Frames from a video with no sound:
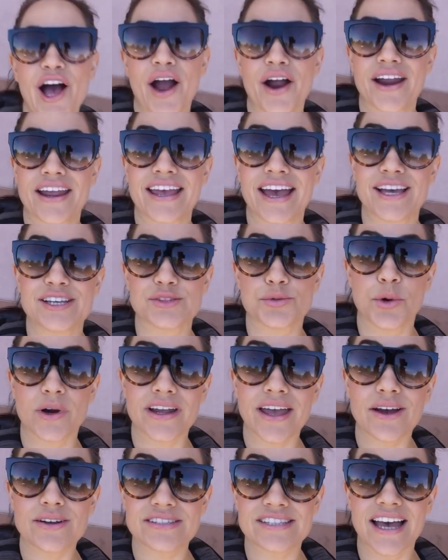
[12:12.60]
Alright guys,
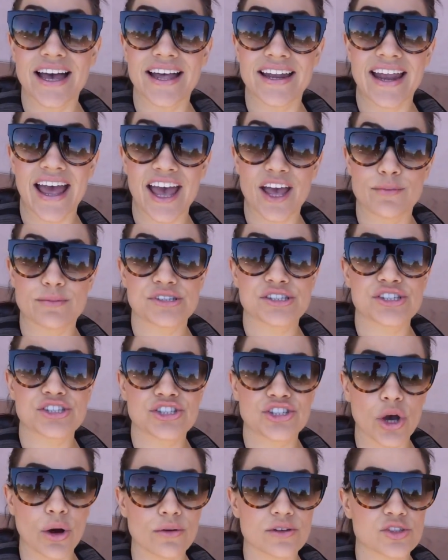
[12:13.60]
workout done. I am
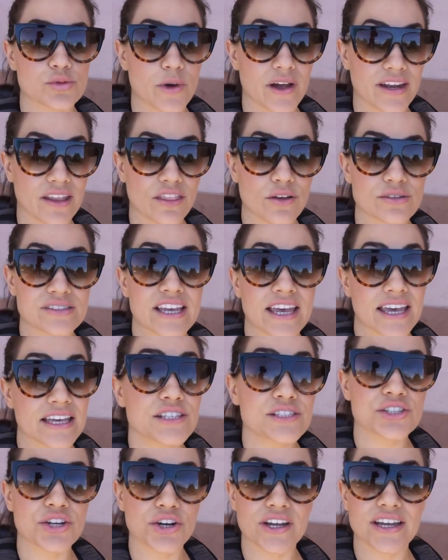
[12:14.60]
so sweaty. Those
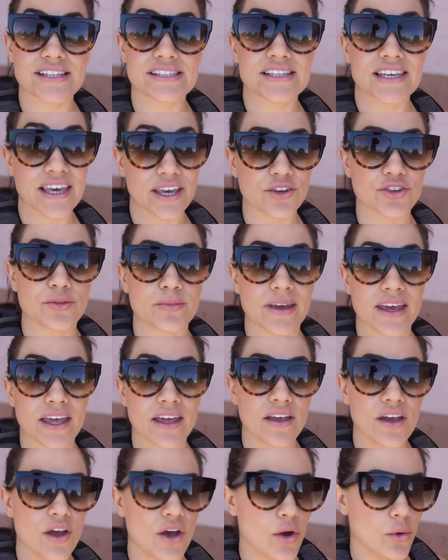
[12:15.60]
HIIT circuits killed me.
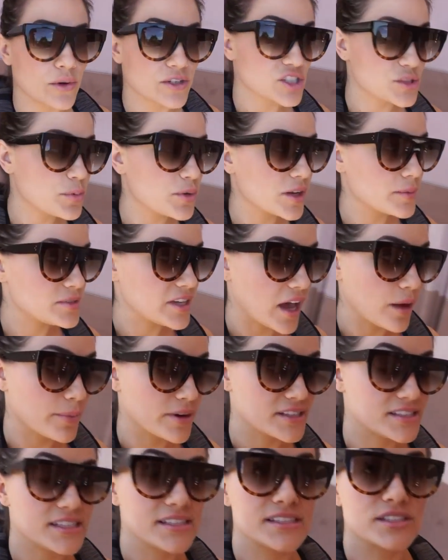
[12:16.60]
We just pulled up to
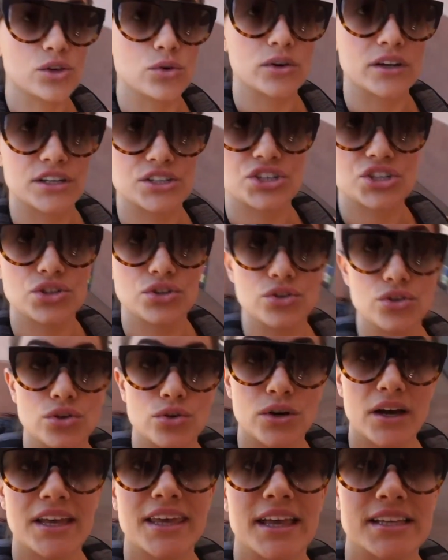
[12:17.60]
Albertsons going
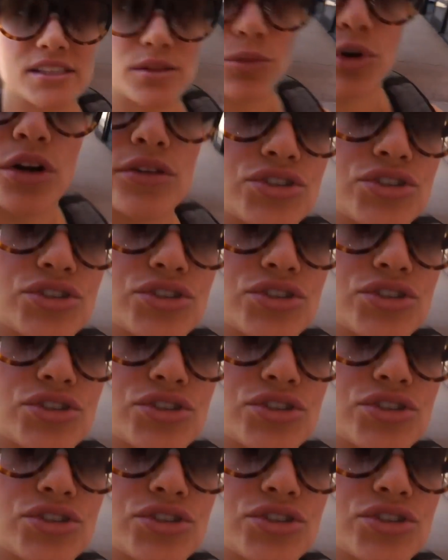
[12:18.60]
to get some